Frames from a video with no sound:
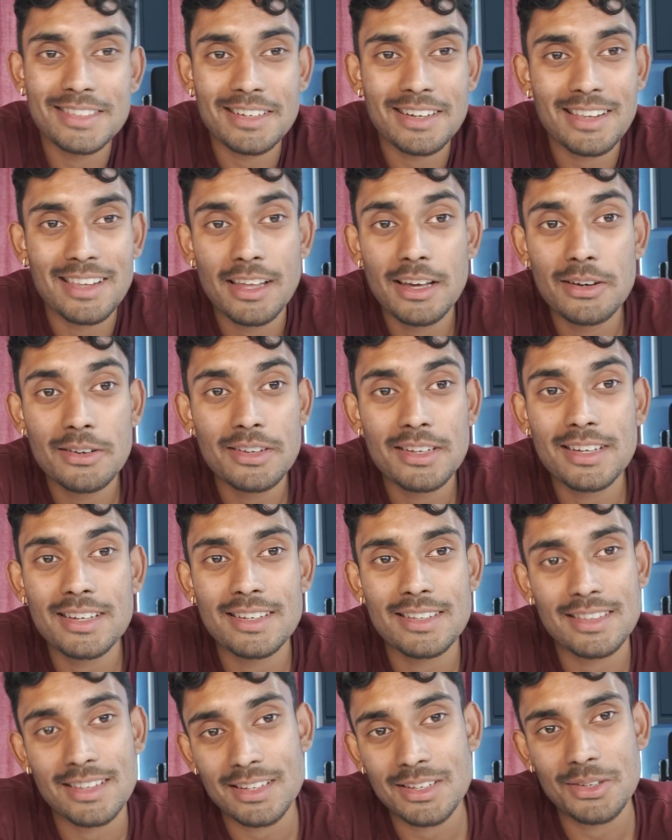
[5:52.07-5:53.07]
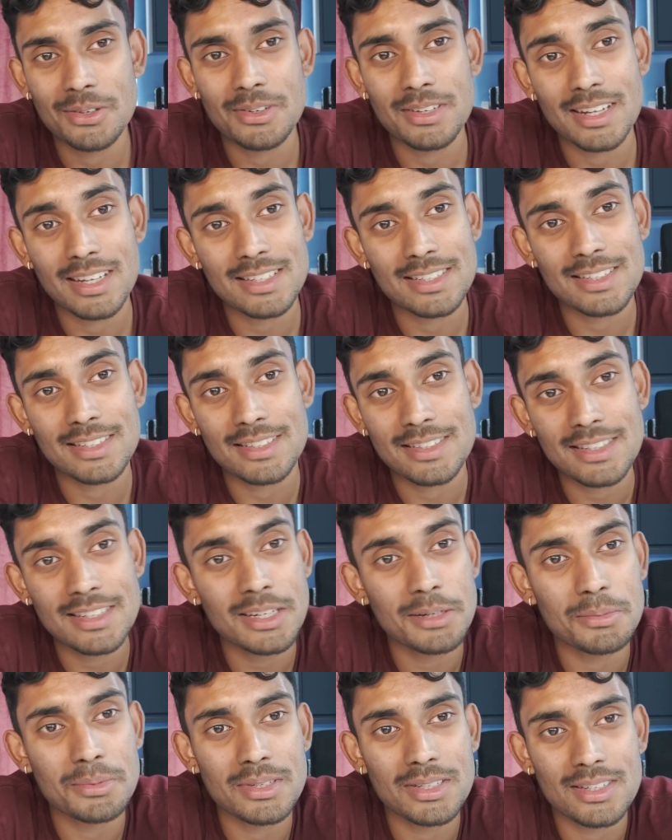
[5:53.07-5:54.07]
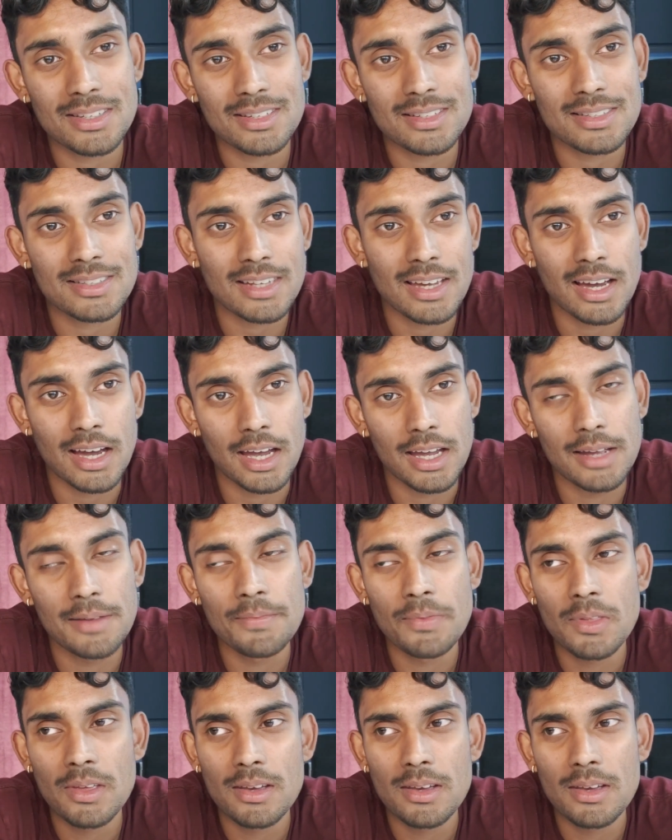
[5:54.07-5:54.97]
not cloudy and that you can actually see up into the sky.